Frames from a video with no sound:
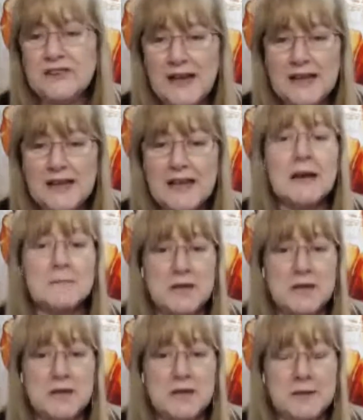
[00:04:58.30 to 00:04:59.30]
today.
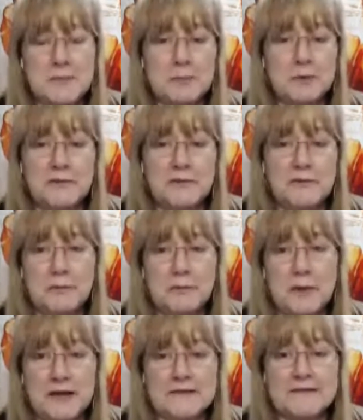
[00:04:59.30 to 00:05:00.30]
Many people
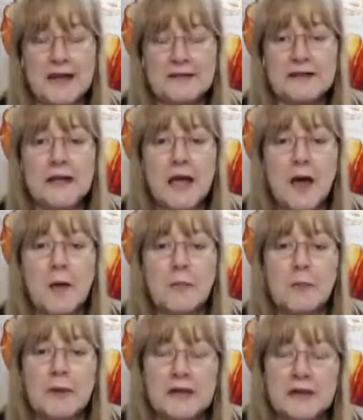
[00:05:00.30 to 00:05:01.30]
live past 80,
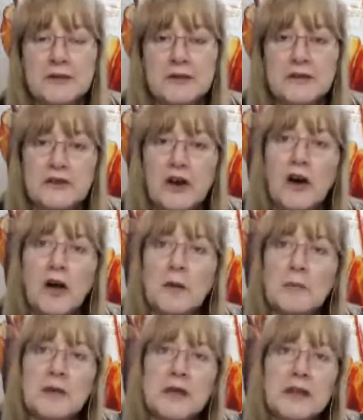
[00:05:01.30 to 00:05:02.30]
but at the
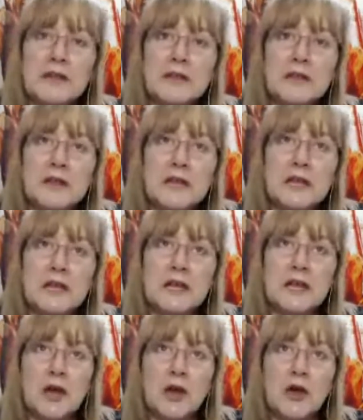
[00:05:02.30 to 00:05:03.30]
time in
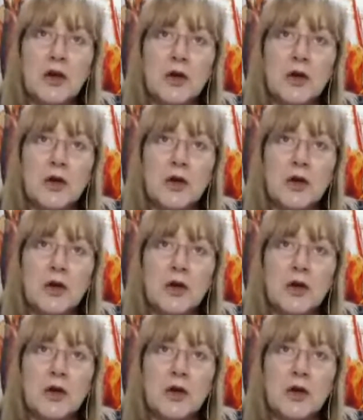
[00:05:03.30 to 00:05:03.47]
the